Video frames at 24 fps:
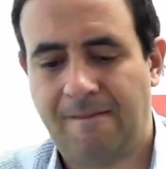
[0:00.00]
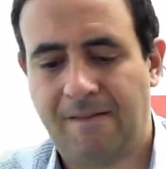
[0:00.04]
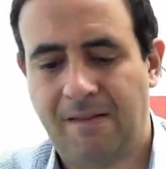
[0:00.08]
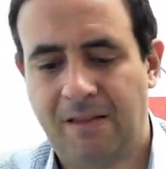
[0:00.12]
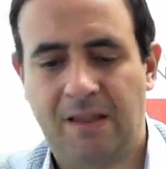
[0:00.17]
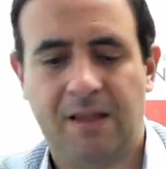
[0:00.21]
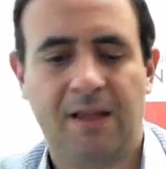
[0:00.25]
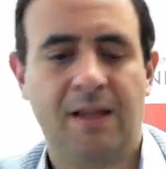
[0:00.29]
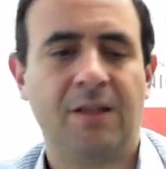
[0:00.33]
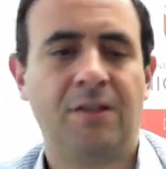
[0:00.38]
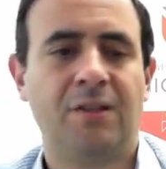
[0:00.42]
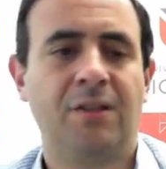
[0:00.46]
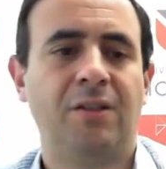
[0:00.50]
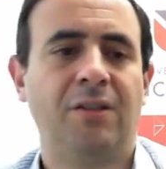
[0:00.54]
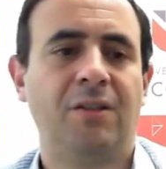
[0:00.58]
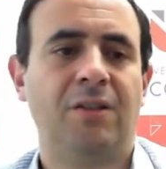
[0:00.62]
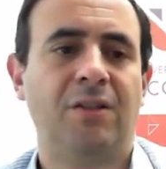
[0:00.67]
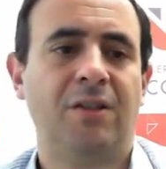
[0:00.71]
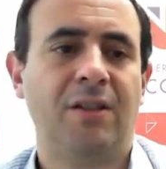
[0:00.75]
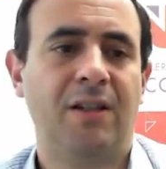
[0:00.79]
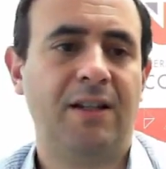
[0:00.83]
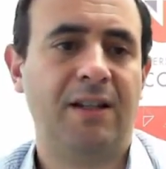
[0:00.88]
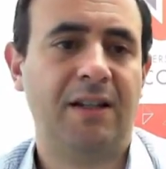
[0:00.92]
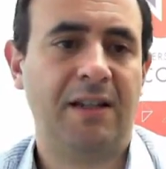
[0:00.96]
The SEC
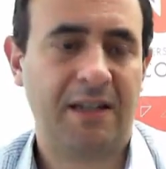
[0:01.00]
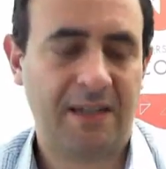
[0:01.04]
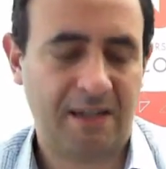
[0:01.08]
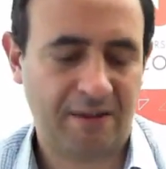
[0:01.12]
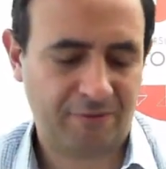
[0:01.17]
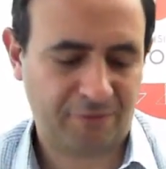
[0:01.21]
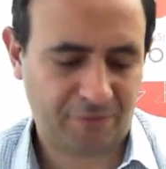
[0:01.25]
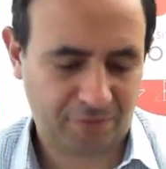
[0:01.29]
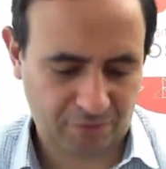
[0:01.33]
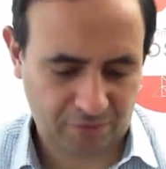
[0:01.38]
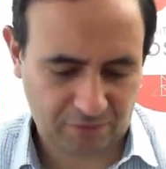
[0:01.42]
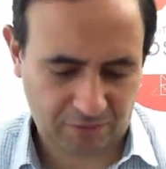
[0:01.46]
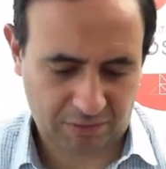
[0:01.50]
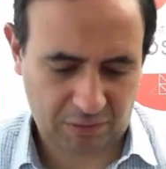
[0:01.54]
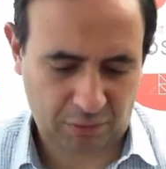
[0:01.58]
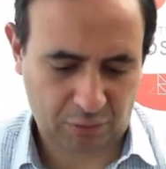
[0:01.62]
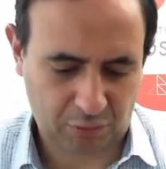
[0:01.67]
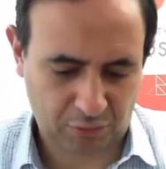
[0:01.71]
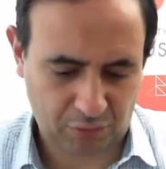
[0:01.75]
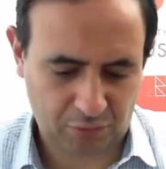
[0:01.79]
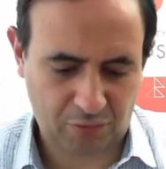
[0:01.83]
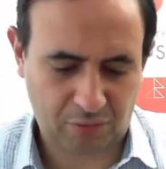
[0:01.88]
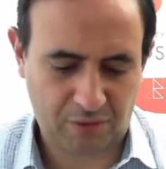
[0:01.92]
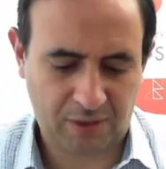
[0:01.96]
said, if
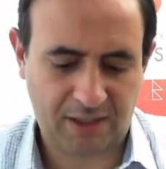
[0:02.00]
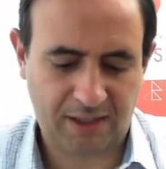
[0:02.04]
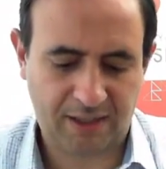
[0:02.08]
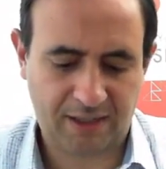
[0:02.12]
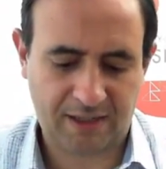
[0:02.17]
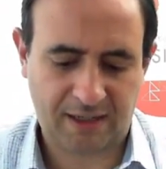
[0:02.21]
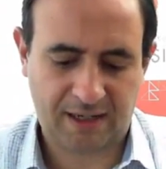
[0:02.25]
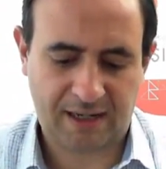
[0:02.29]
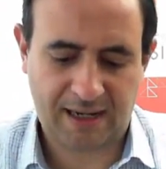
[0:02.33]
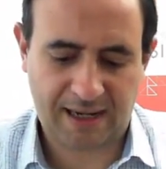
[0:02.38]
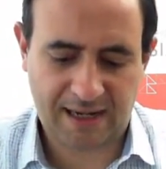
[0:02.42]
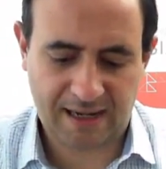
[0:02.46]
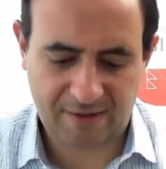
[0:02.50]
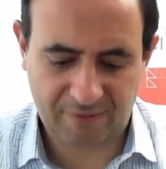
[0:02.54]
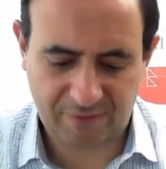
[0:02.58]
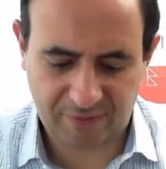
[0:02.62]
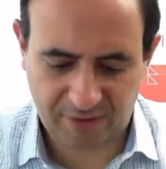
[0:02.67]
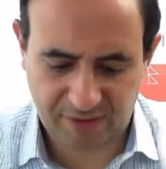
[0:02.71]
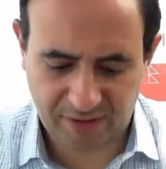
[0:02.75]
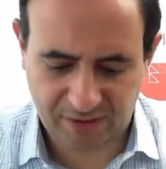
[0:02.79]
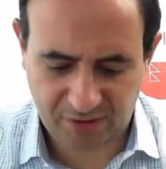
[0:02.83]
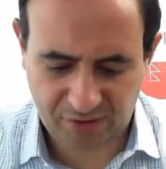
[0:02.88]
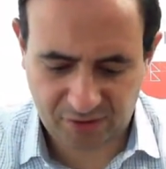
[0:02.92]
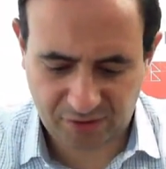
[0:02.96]
we have
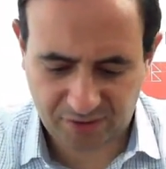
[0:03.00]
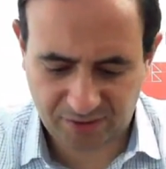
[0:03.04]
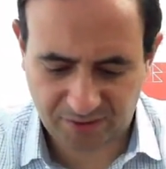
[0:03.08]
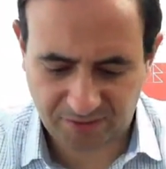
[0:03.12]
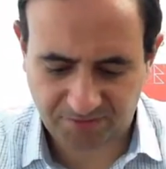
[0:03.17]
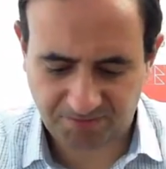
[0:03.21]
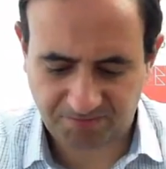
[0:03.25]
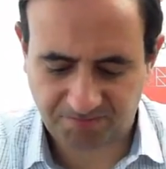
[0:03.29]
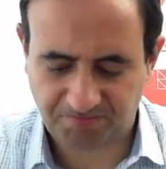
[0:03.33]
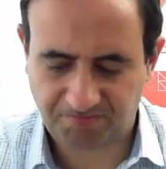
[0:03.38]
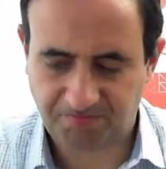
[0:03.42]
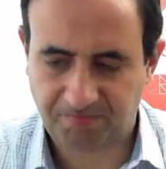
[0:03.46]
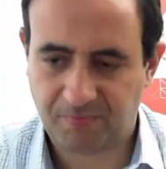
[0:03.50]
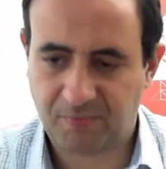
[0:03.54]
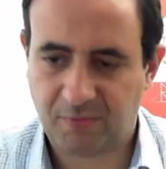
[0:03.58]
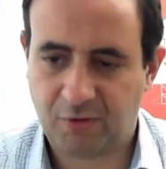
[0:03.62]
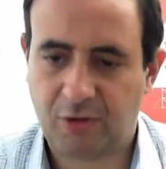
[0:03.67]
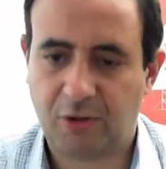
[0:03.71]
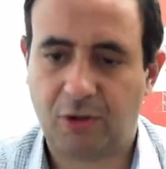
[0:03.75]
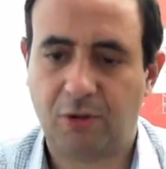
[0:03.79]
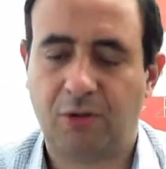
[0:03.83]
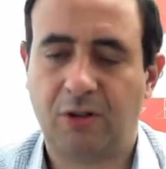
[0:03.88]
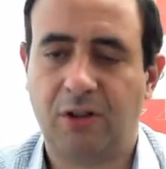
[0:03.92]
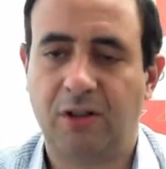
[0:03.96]
this
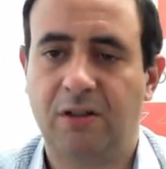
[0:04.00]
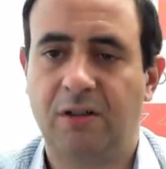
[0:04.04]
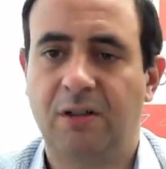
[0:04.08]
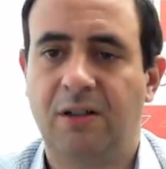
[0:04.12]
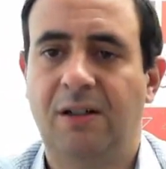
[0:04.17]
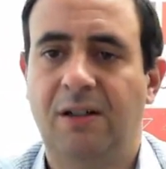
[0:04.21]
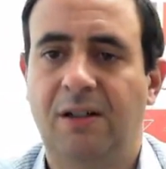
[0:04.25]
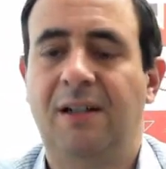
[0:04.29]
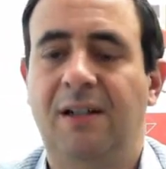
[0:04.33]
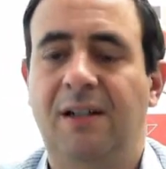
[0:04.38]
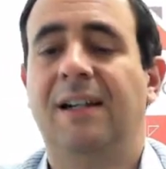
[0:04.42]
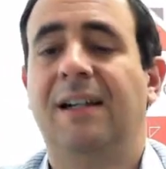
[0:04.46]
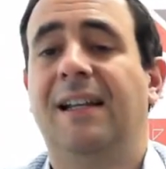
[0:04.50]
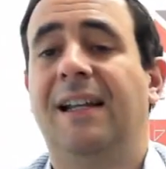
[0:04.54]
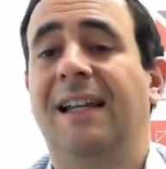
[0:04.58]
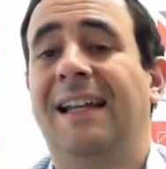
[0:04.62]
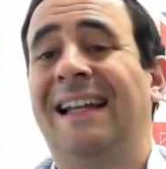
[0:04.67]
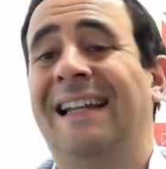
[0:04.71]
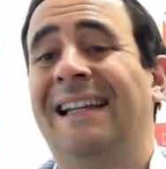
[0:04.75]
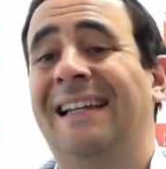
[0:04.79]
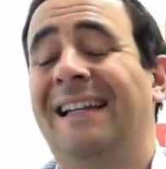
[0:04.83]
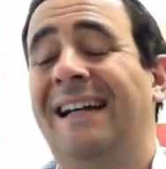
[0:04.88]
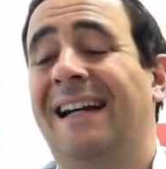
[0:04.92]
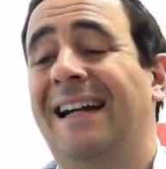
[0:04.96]
token
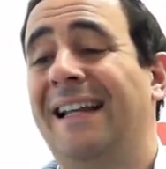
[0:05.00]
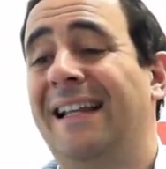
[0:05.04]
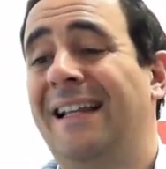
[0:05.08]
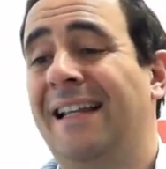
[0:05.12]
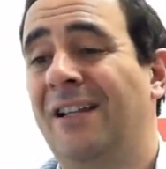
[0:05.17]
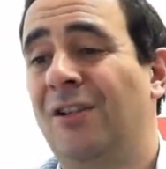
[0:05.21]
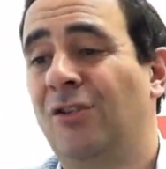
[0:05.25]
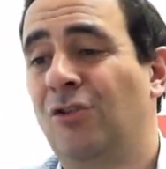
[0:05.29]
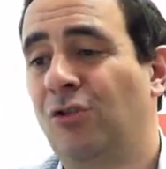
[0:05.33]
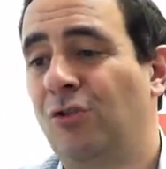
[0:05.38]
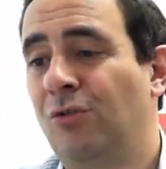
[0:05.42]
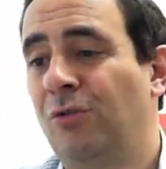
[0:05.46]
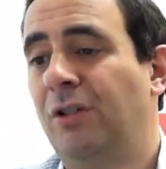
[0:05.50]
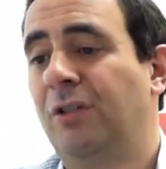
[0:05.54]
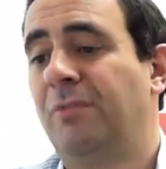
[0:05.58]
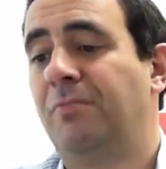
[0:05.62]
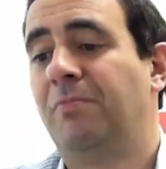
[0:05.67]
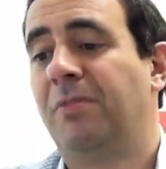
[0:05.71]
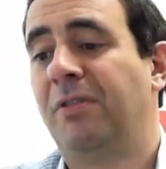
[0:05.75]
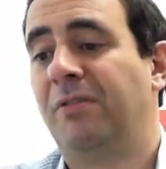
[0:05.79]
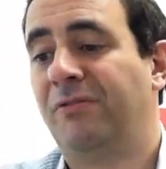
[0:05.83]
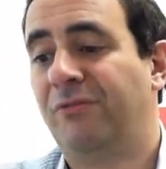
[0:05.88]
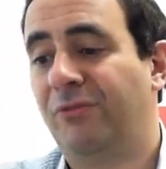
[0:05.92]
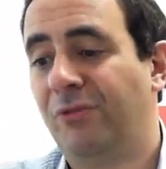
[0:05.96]
and I issue
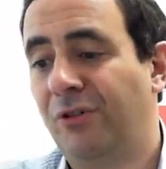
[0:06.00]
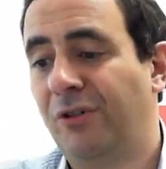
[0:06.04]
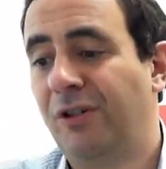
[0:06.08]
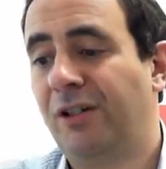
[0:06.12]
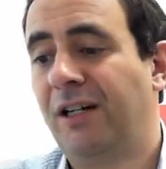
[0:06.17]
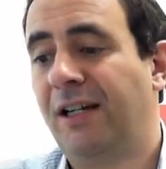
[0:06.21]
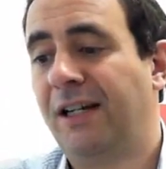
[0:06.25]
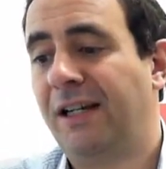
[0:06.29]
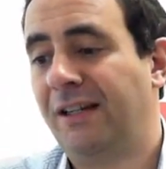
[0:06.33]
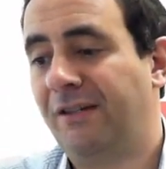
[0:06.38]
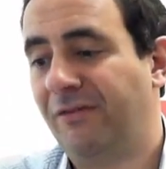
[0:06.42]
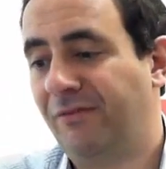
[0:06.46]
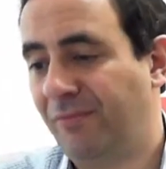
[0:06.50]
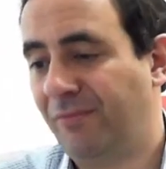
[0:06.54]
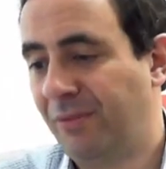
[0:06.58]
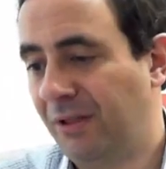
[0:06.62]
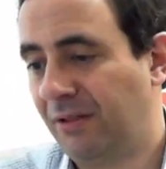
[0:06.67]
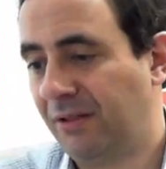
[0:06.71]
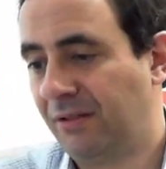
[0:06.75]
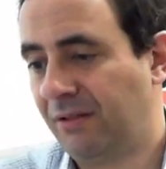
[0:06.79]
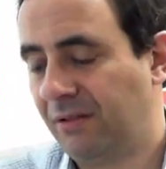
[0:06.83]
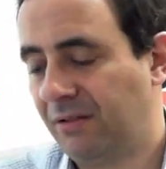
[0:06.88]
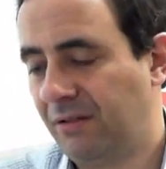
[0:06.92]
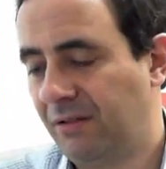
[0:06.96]
it before I have
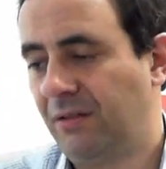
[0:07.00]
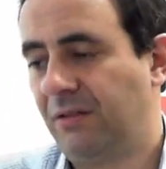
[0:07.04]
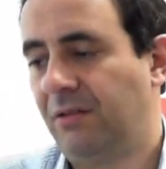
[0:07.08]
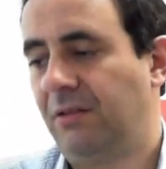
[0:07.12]
built